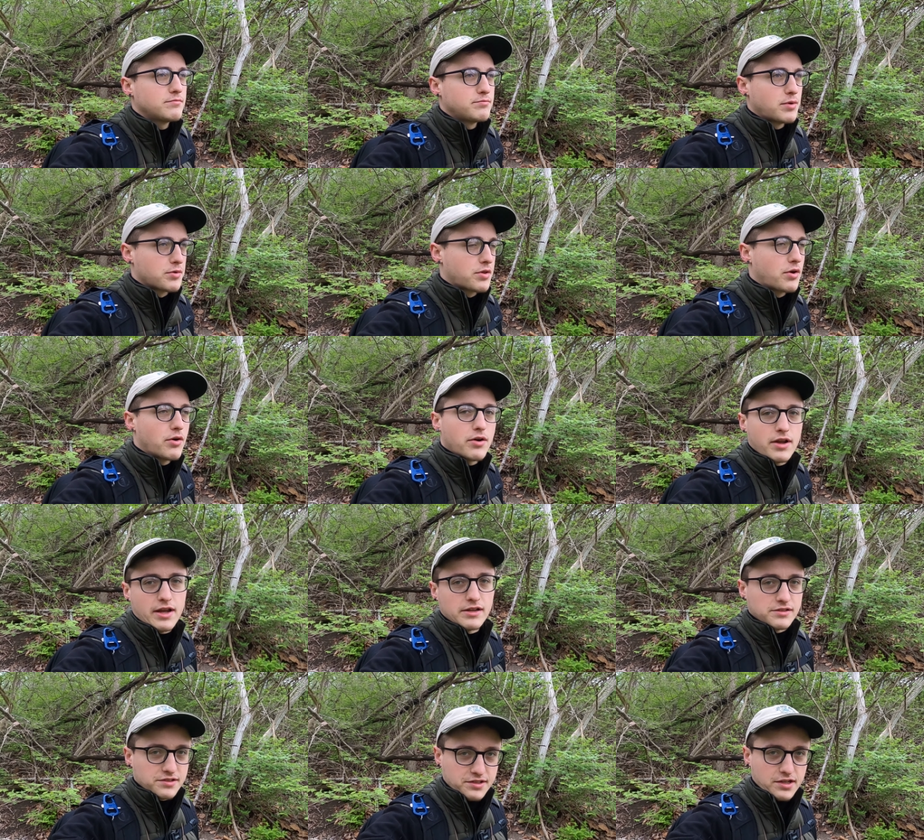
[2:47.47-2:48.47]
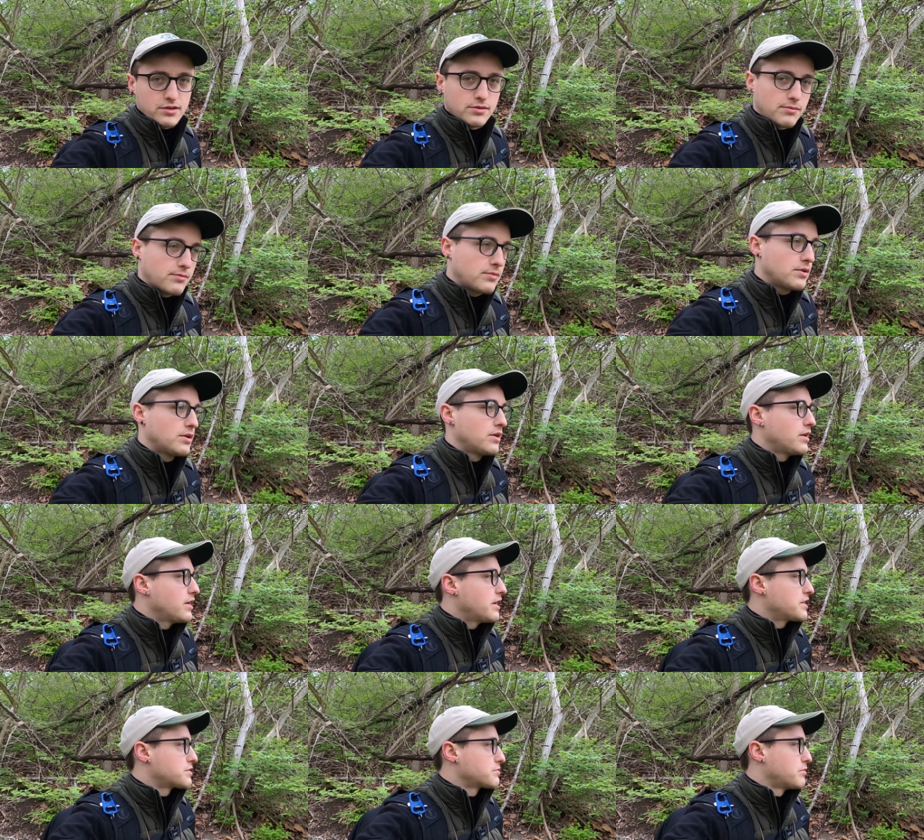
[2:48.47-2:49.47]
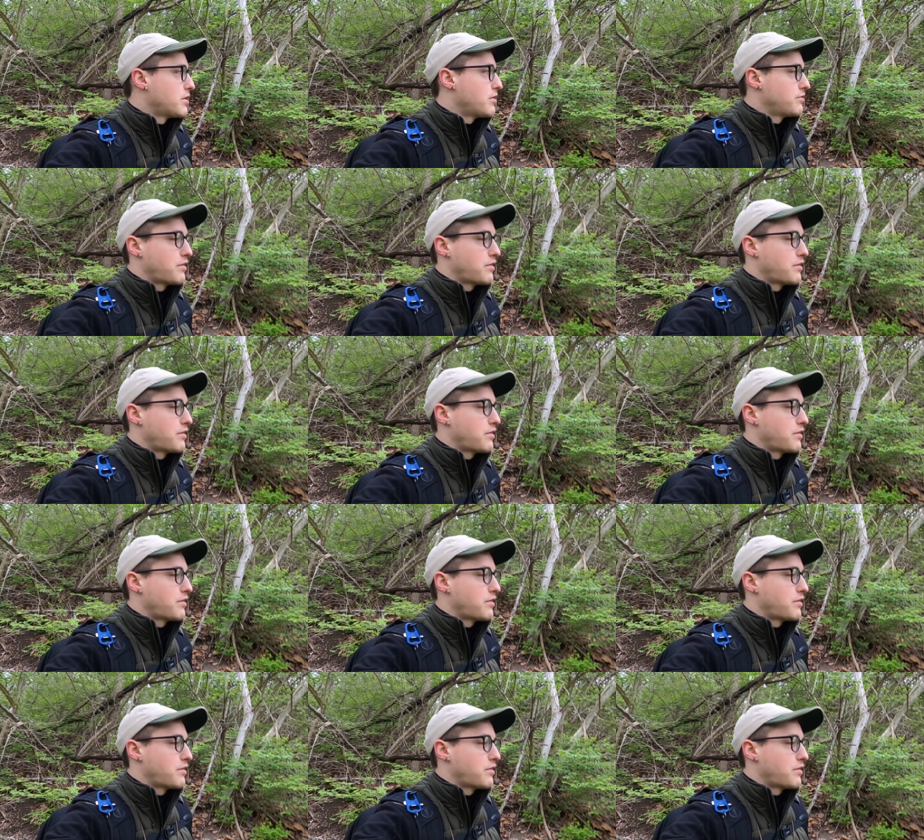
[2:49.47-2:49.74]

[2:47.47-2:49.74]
both heard and seen them as well.